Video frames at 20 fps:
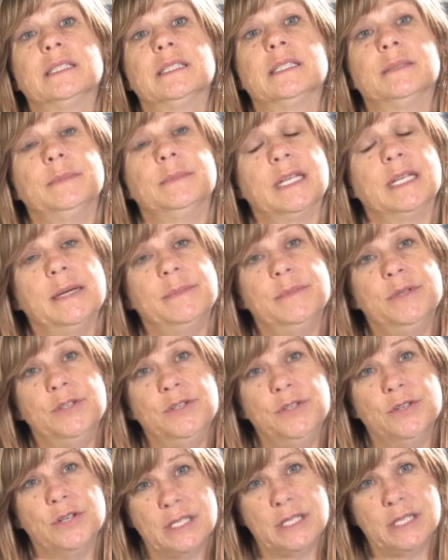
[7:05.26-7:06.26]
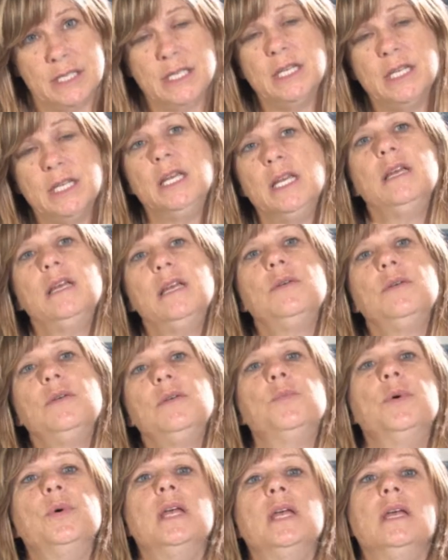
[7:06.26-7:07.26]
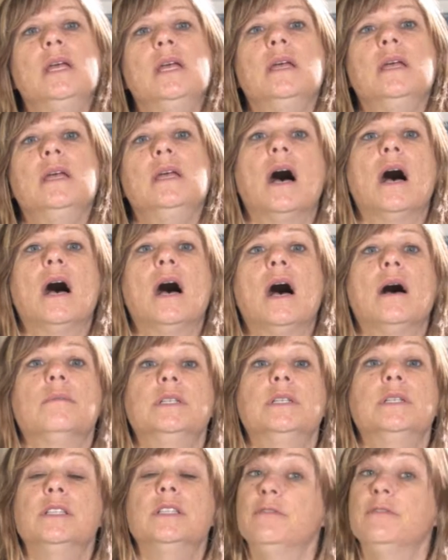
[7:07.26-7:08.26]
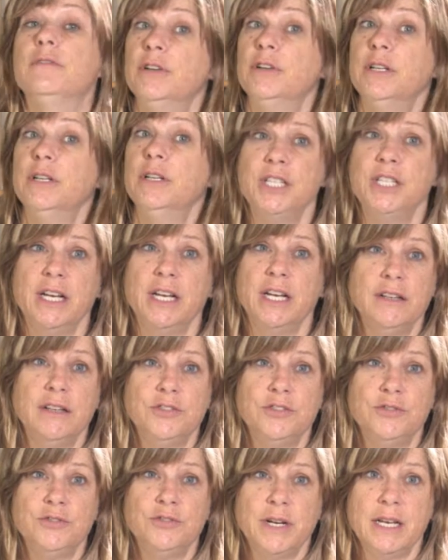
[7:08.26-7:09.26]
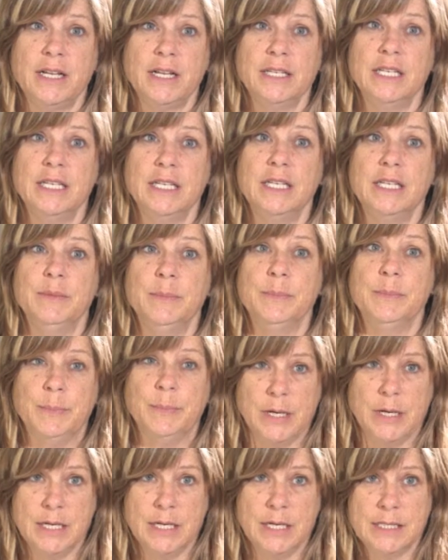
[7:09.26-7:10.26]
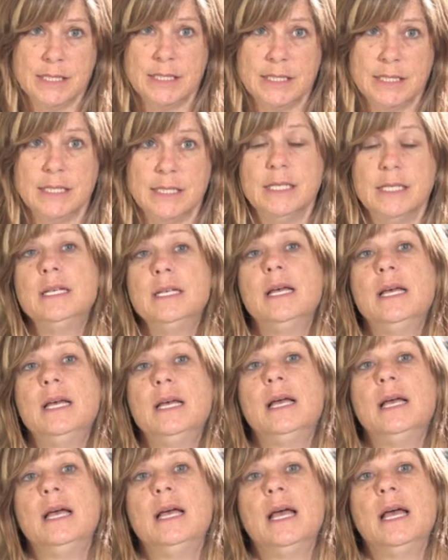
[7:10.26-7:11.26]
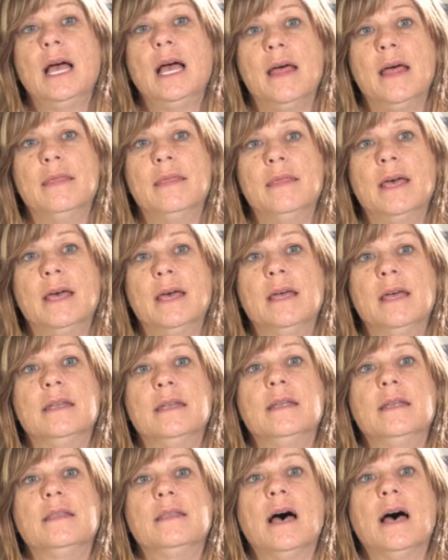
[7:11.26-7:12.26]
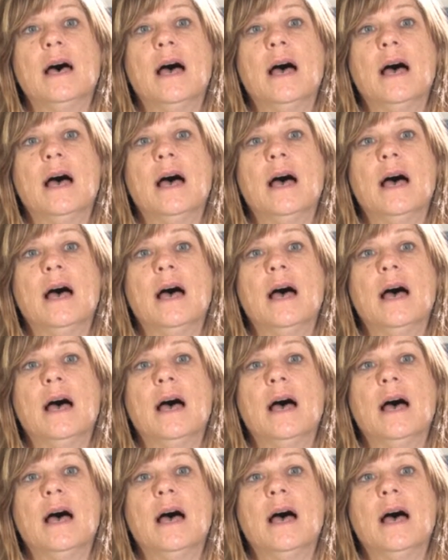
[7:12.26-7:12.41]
Sometime in New York City, we did the Freedom Trail in Boston, and then